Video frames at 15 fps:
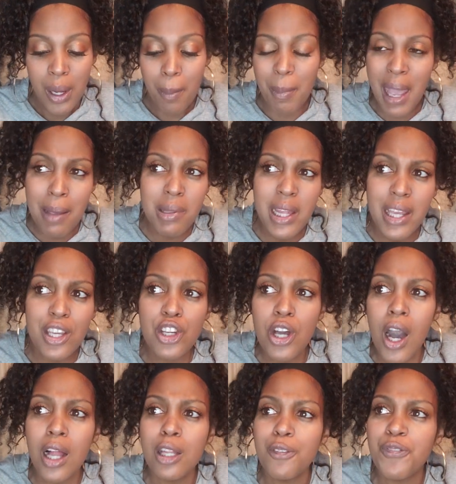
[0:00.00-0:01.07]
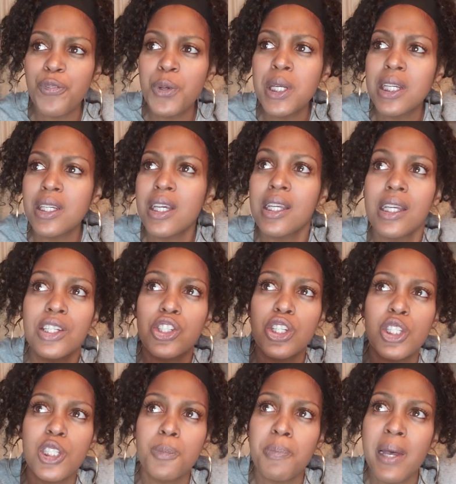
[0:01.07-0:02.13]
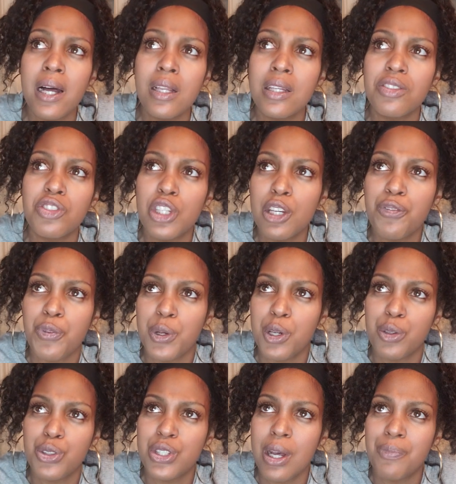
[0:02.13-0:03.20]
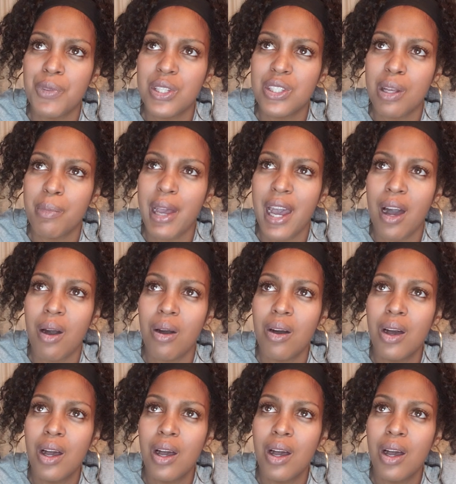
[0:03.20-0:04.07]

Maybe they can call it Freaknik and just spell it different or something somehow.